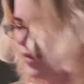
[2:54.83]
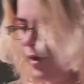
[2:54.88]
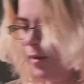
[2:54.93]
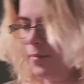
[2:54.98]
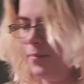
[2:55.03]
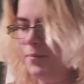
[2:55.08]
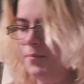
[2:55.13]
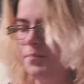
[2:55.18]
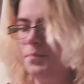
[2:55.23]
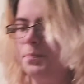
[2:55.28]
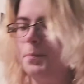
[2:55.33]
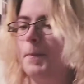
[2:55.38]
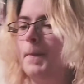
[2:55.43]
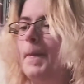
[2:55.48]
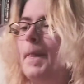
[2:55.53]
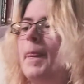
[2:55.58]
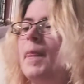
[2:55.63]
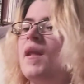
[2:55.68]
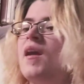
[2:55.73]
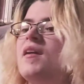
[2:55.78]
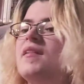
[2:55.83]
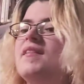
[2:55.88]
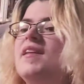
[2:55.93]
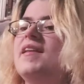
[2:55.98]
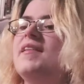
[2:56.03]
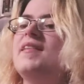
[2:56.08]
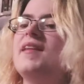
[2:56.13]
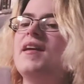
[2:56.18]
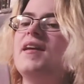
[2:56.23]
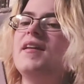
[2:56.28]
So,
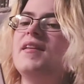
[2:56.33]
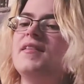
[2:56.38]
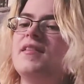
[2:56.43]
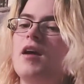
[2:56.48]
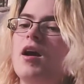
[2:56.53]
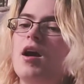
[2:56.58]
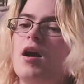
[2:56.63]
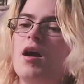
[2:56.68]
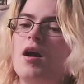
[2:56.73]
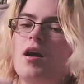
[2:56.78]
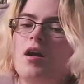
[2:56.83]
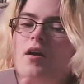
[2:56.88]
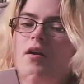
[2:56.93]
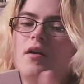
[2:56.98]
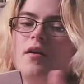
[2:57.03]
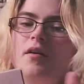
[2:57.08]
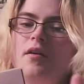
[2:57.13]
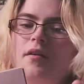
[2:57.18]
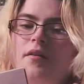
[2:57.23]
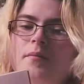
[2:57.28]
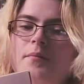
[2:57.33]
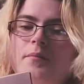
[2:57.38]
this is, uh,